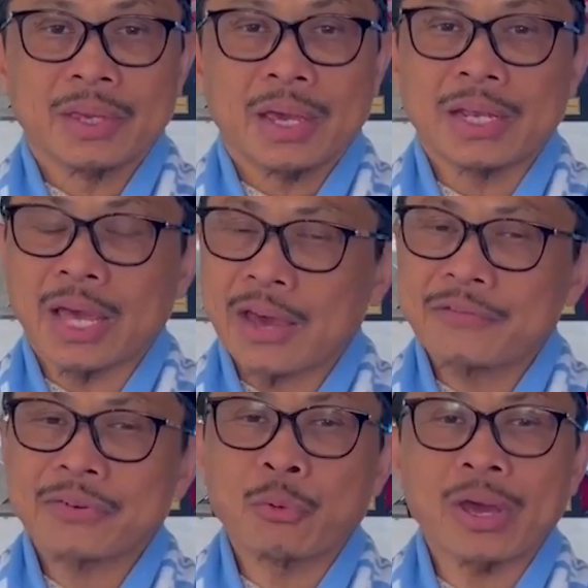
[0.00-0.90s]
and
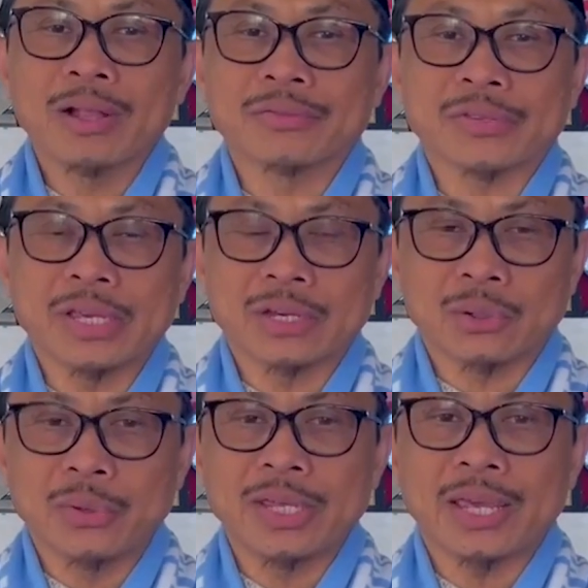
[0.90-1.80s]
everywhere else,
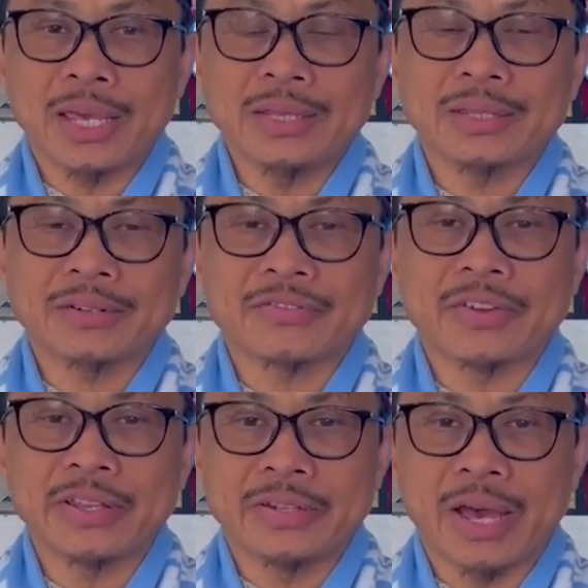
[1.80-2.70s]
including
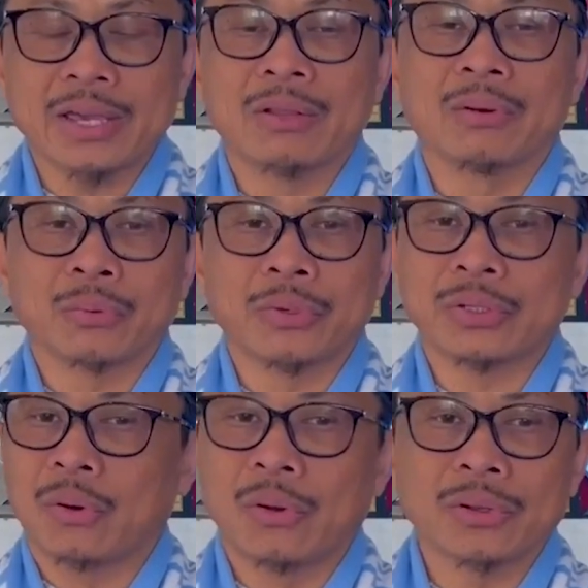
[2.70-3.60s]
interfaith dialogue with
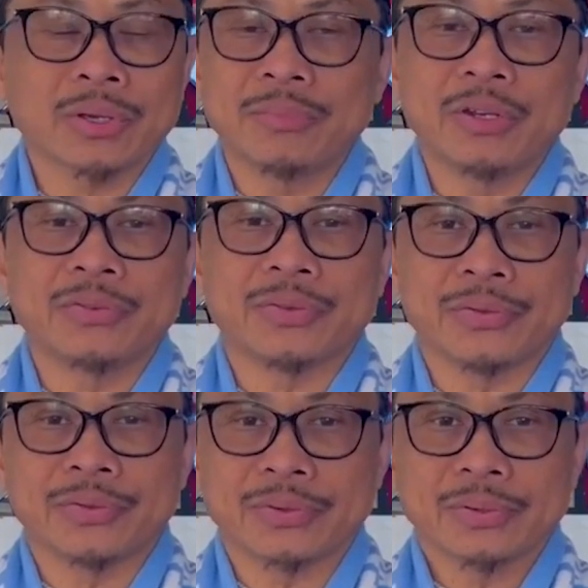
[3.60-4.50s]
all
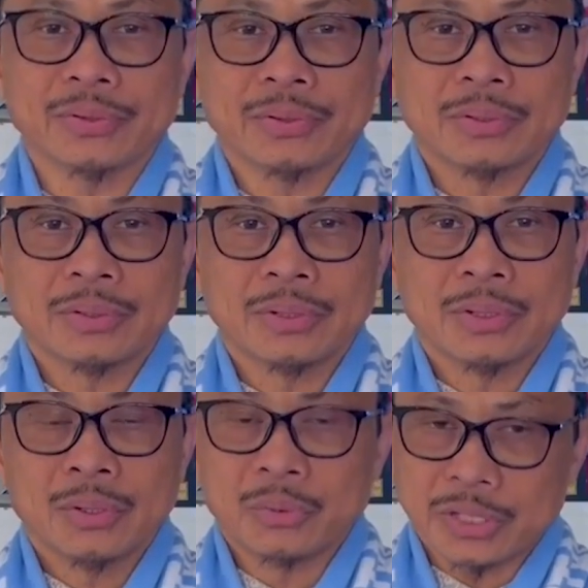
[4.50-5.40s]
communities,
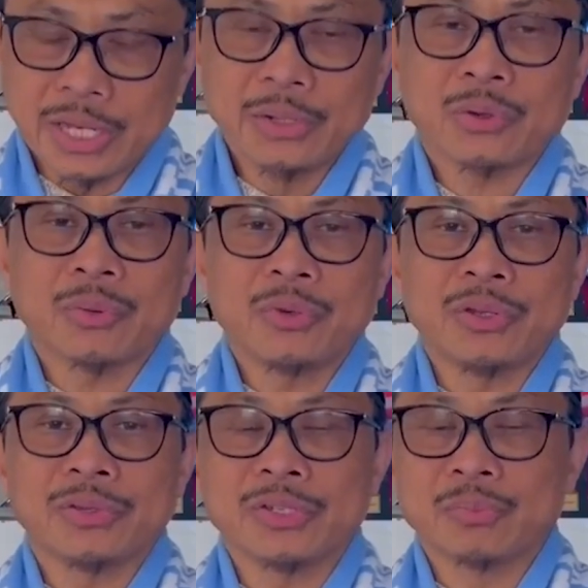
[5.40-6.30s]
with Hindu
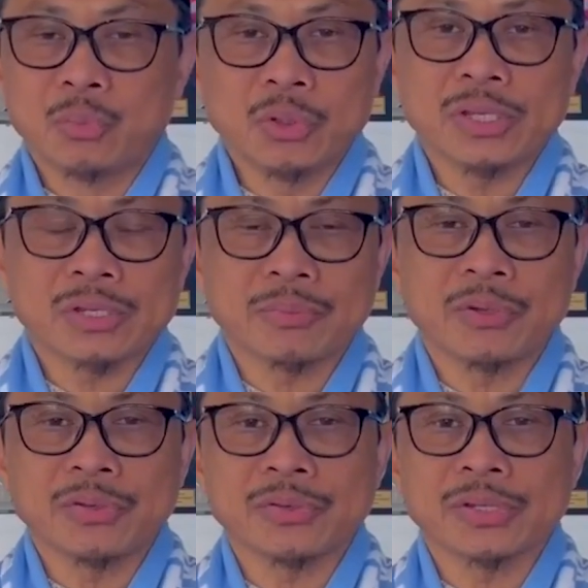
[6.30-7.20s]
communities, Buddhist
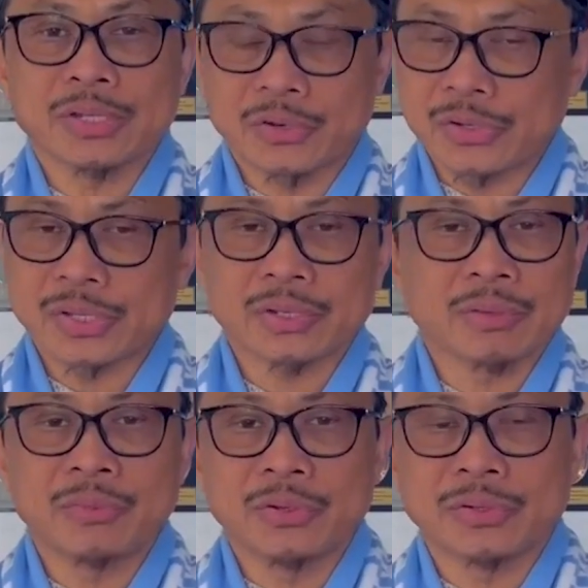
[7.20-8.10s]
communities, Christian
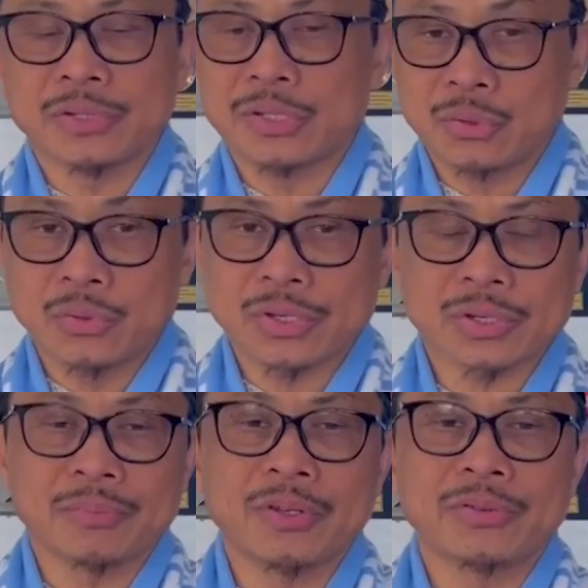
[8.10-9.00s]
communities, Jewish
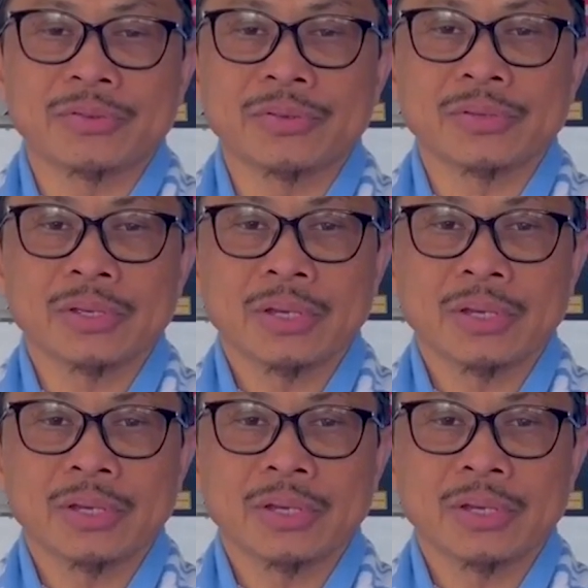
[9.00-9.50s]
communities,